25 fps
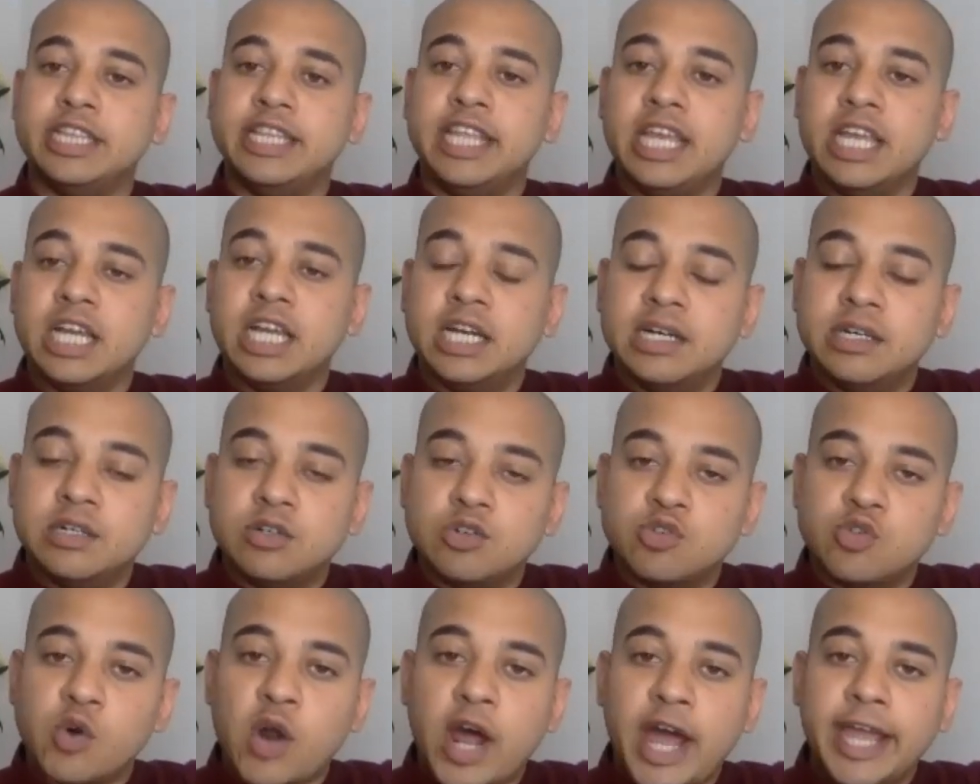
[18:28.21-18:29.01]
They
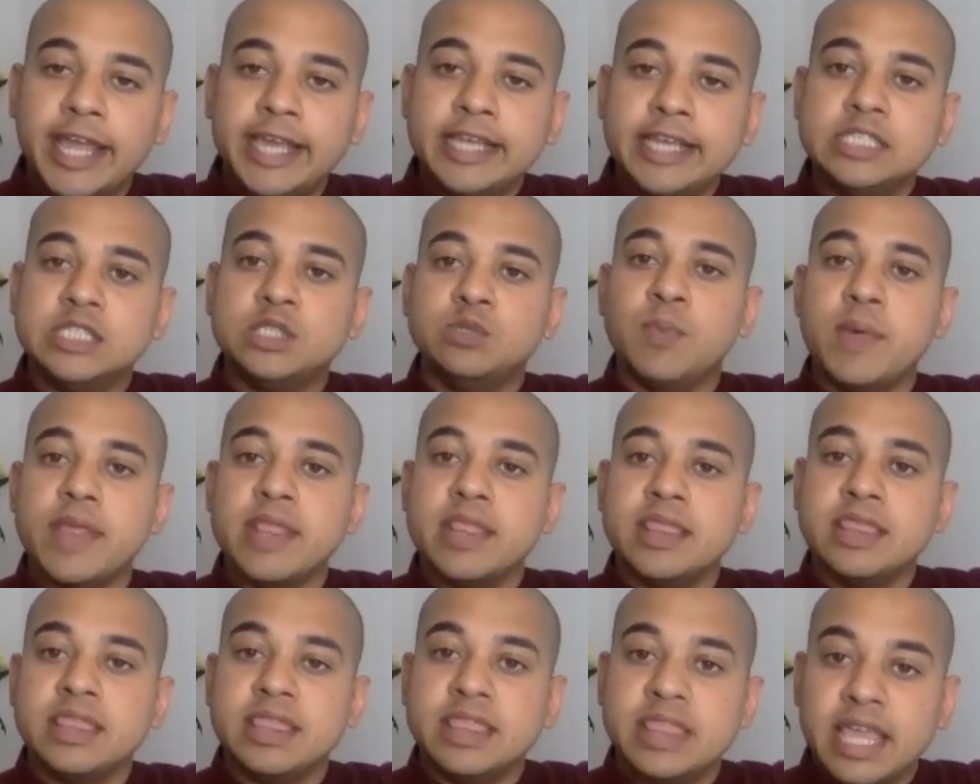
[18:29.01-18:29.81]
arise
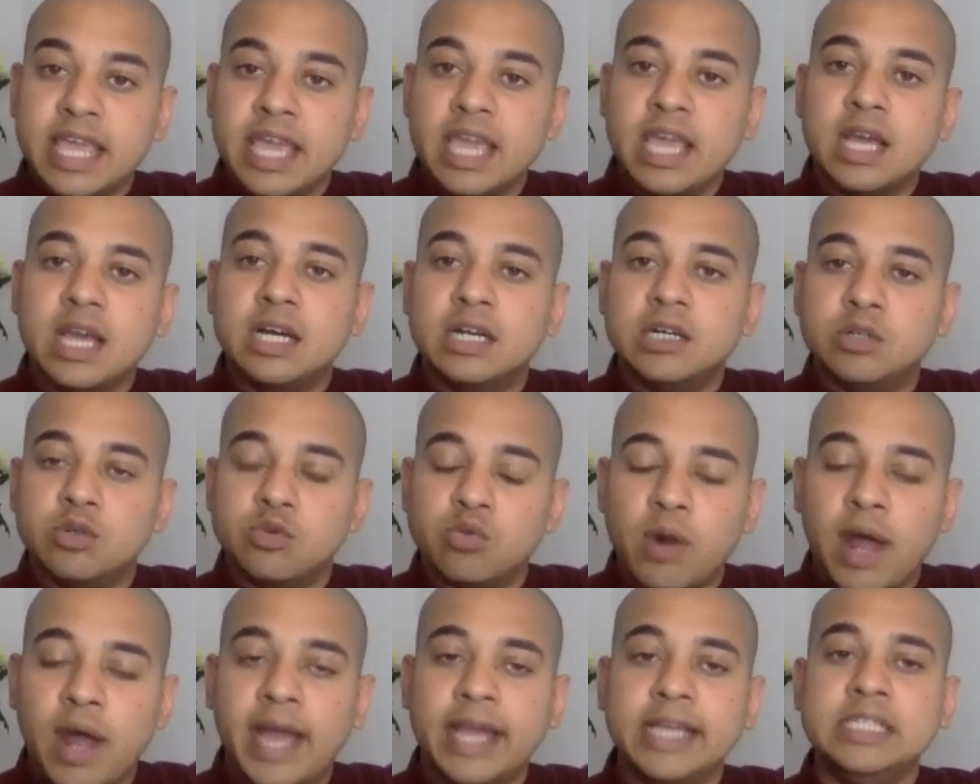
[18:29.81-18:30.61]
when they
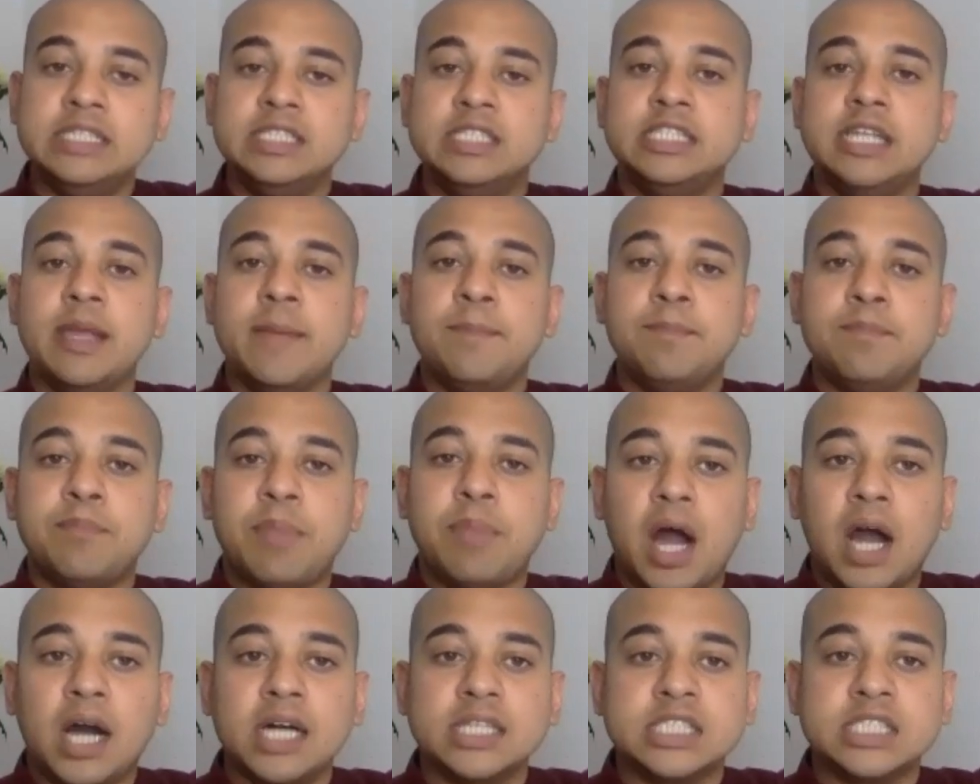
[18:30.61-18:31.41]
arise, they
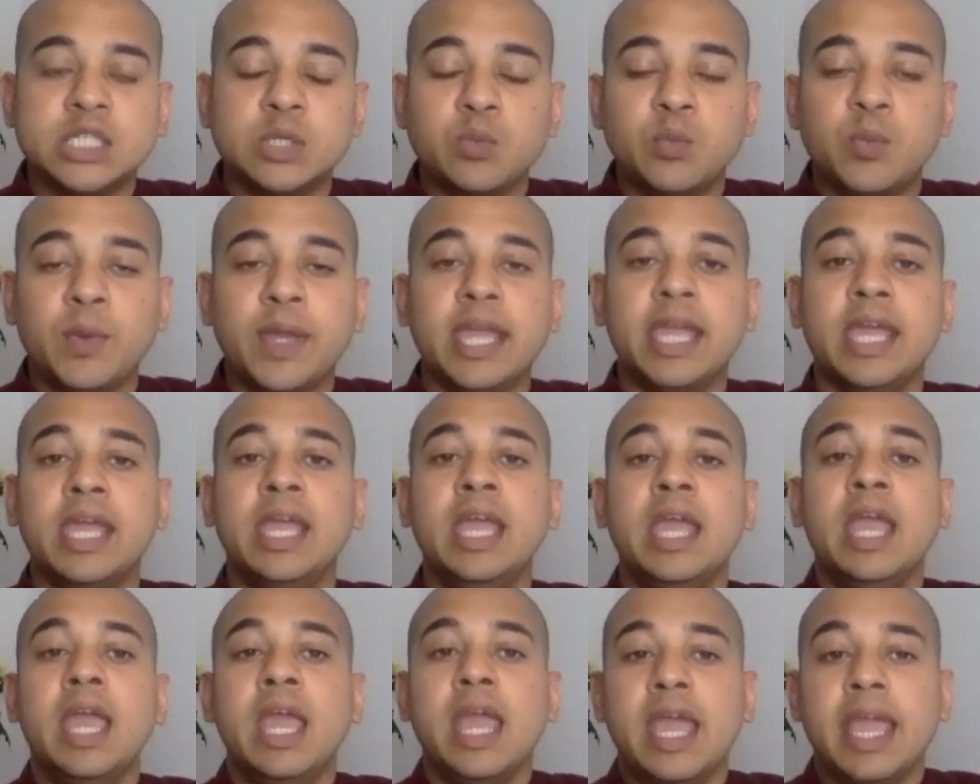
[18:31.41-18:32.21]
pass
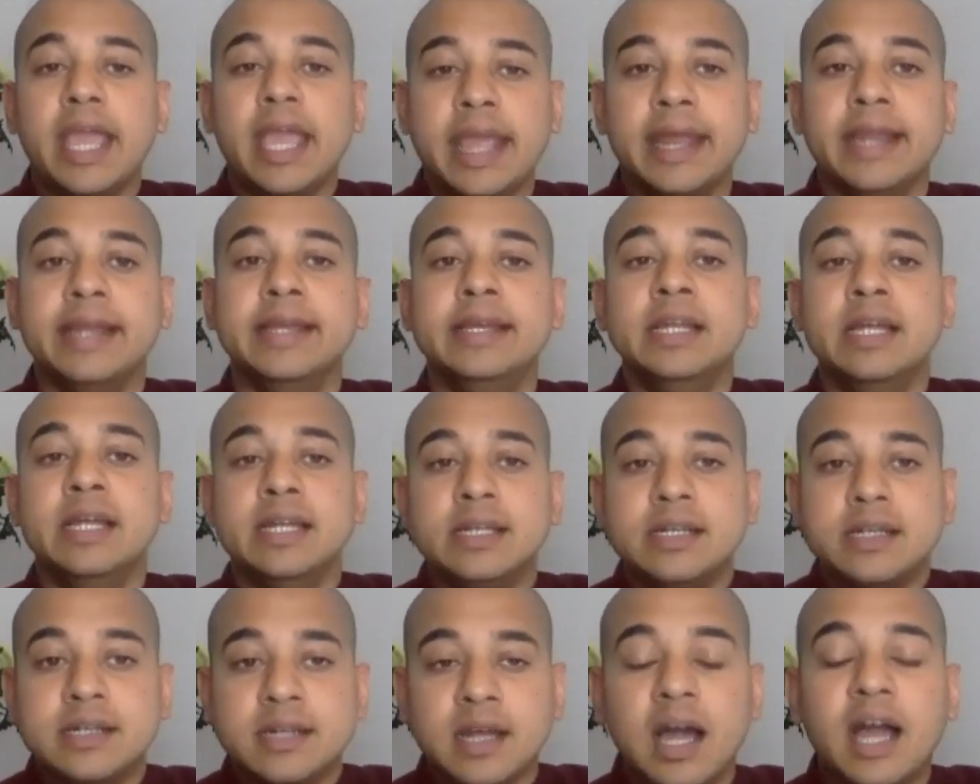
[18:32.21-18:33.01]
away in
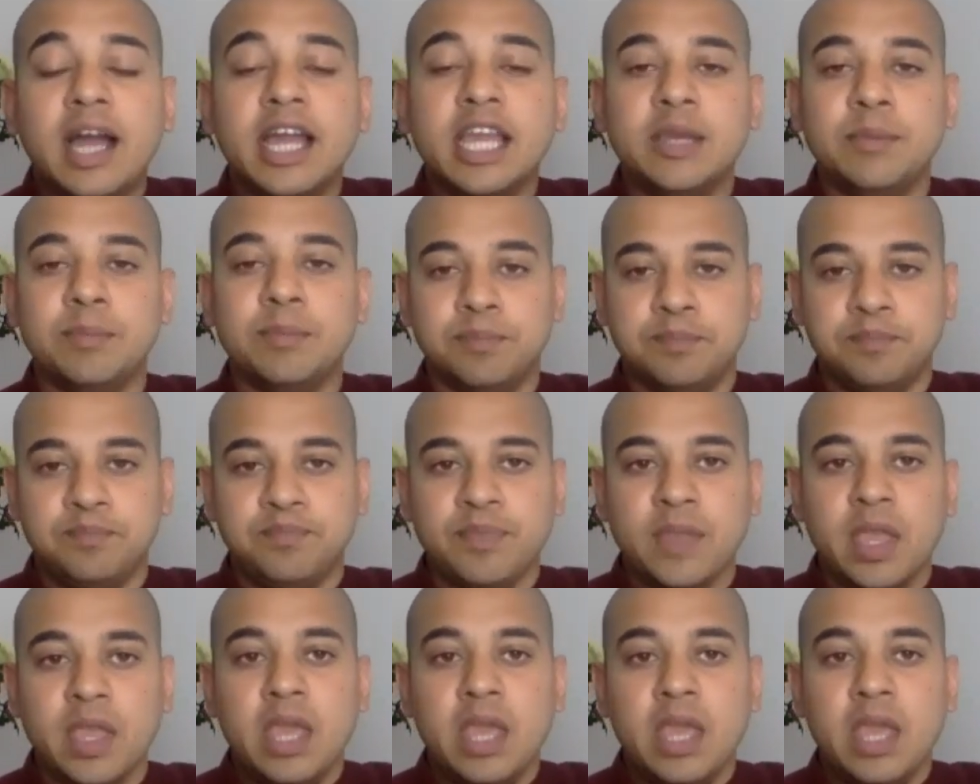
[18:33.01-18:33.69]
time.